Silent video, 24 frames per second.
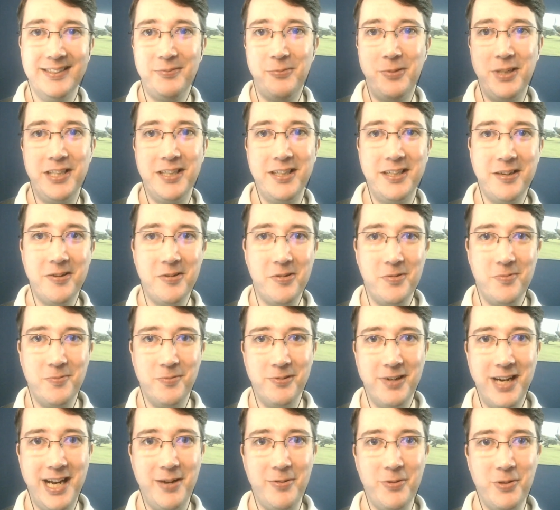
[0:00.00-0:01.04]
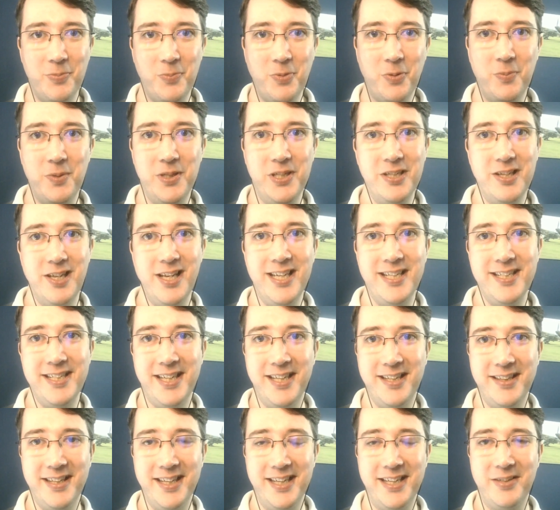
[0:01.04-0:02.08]
We could go on for hours, probably just
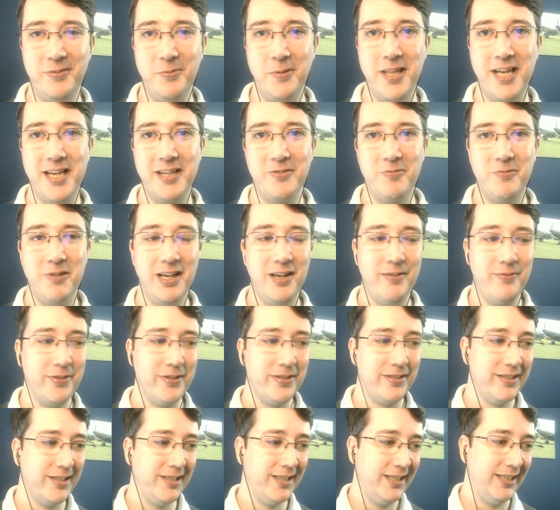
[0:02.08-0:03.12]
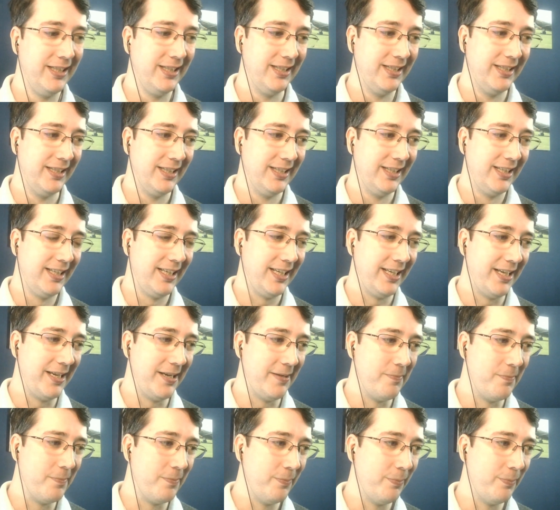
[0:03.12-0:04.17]
listing things where that's relevant. Um,